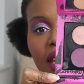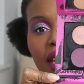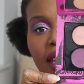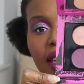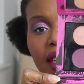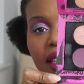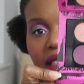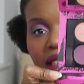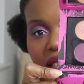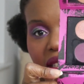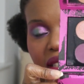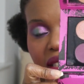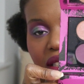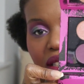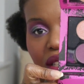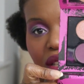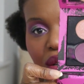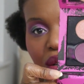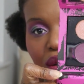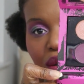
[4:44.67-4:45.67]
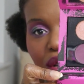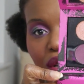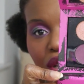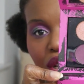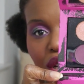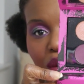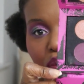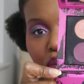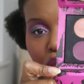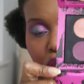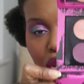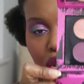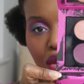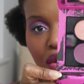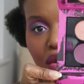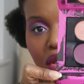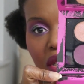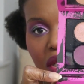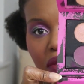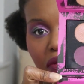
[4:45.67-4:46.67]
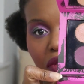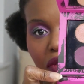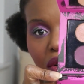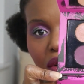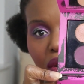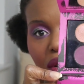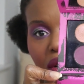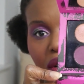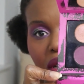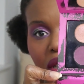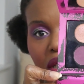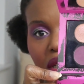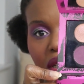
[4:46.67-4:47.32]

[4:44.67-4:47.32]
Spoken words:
it's a beautiful